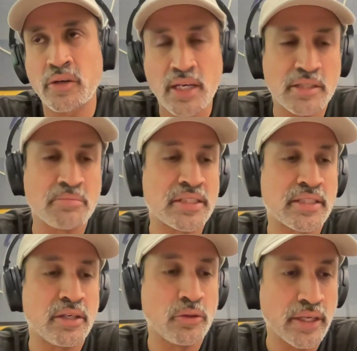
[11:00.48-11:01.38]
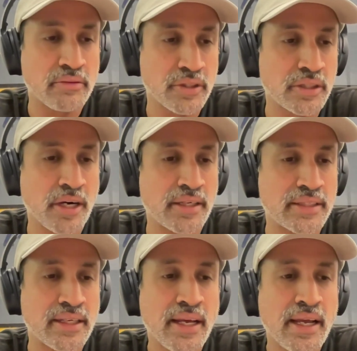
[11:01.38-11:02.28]
your customers are looking for the
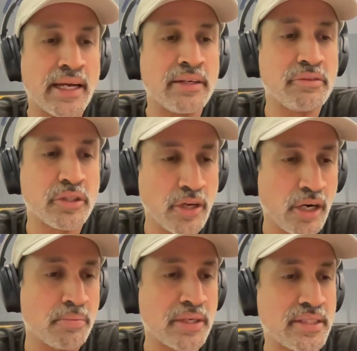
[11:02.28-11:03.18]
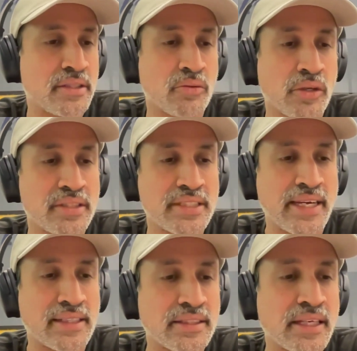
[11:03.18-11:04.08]
product. And if you're not present on one of the
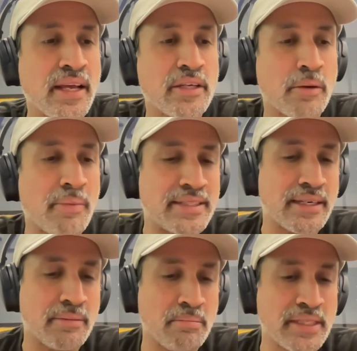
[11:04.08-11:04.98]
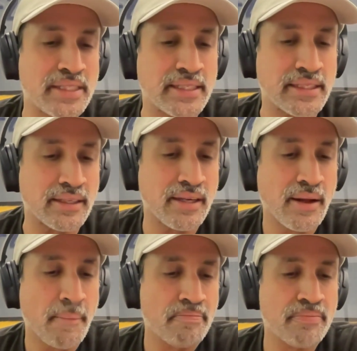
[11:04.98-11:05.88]
channels, you're basically missing
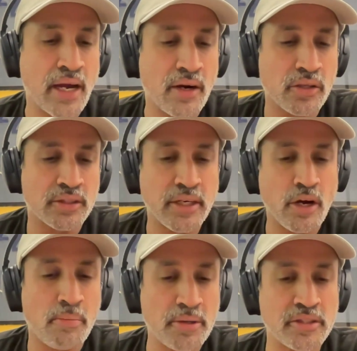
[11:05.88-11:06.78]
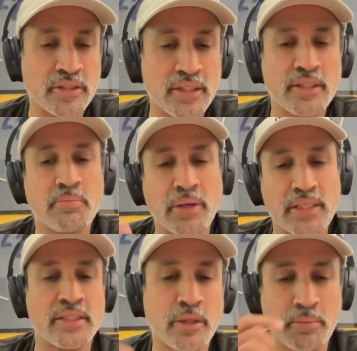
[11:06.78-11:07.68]
out on that opportunity to
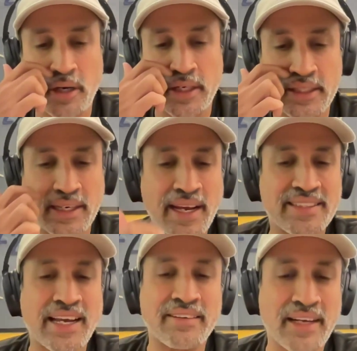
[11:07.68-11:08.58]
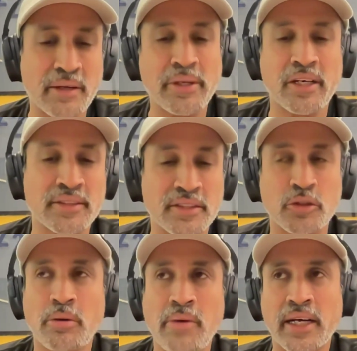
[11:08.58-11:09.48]
present your product. It's kind of like being on the
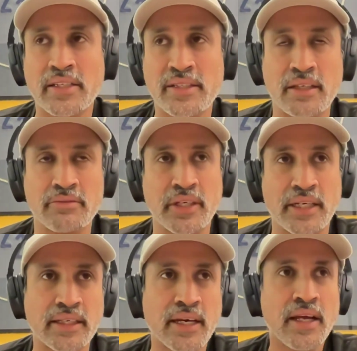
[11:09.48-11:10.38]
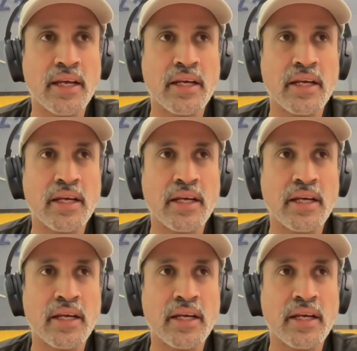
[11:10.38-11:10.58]
supermarket shelf, right?